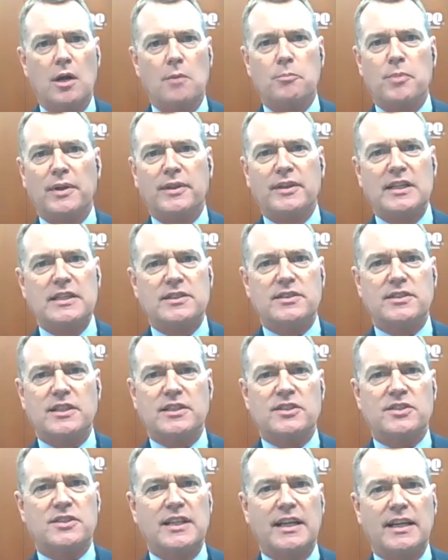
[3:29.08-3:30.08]
but these
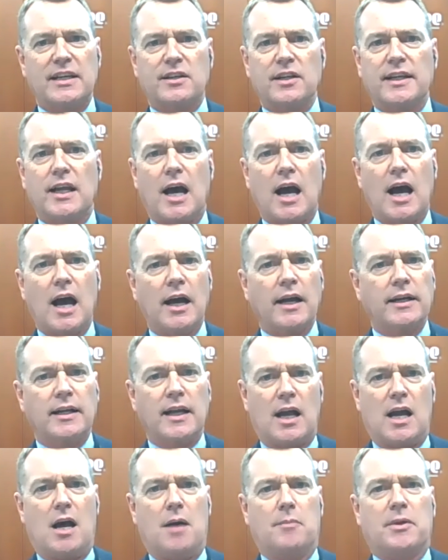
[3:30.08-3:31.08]
distinctly
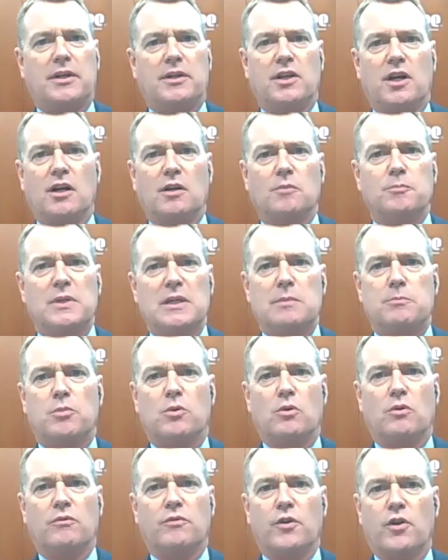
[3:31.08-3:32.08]
uncommon young
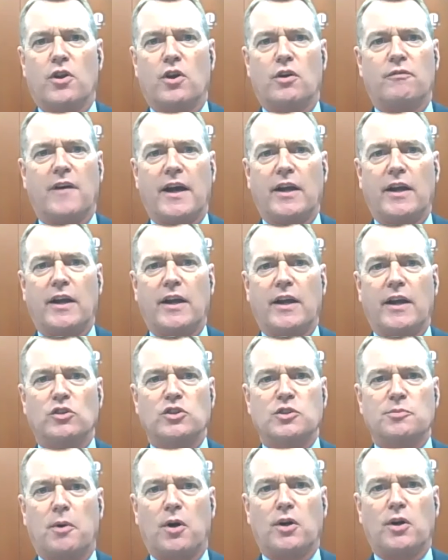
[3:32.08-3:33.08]
people for their vital
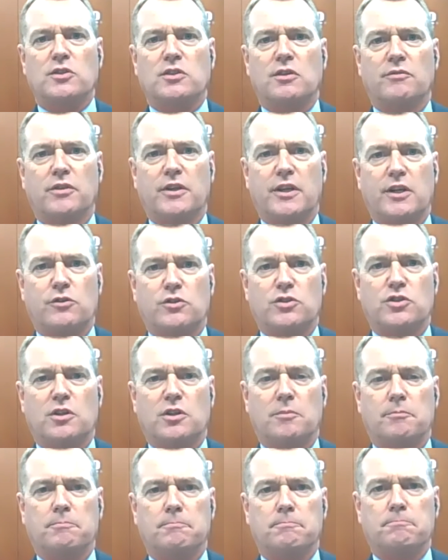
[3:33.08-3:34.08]
sparks of
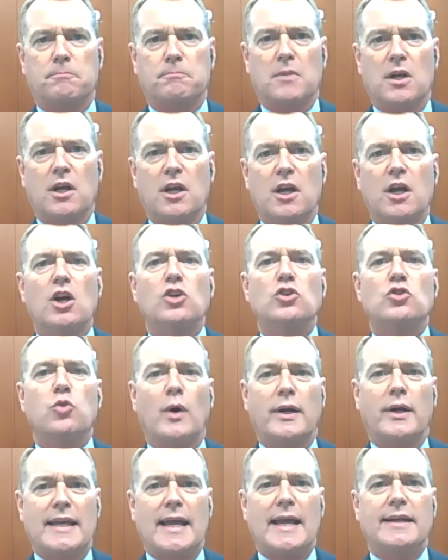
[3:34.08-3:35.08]
leadership.
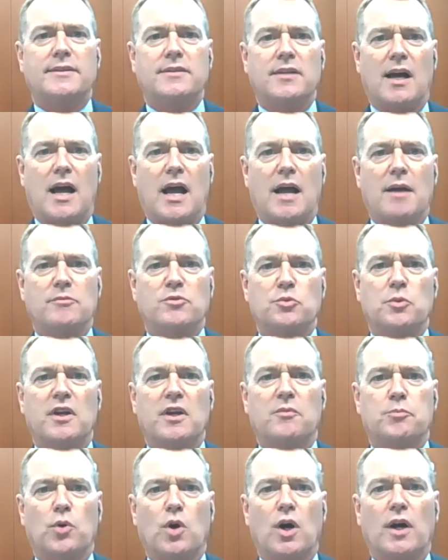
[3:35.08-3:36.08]
28 times we
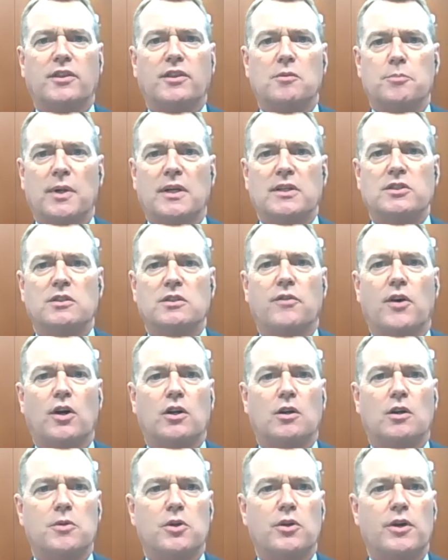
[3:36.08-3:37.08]
have brought the best of our
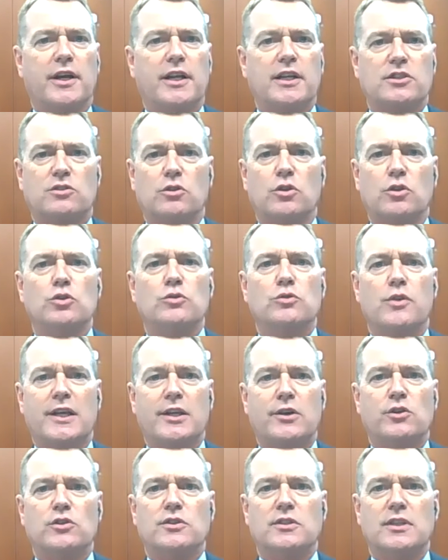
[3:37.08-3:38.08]
community's
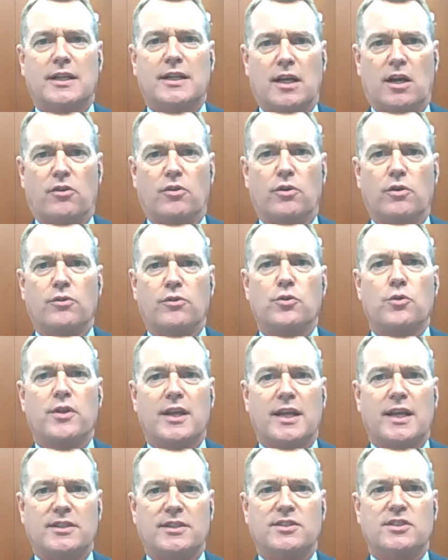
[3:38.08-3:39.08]
leaders together through
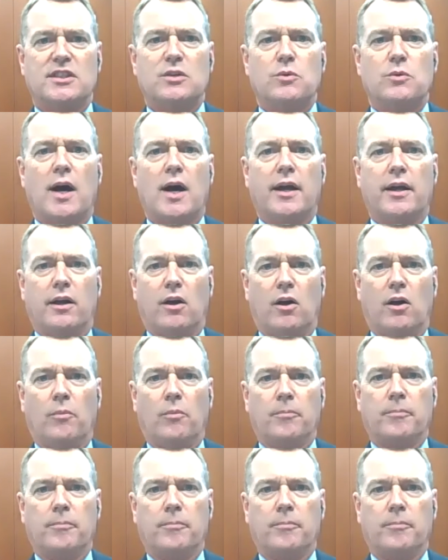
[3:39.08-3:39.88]
the NCYL,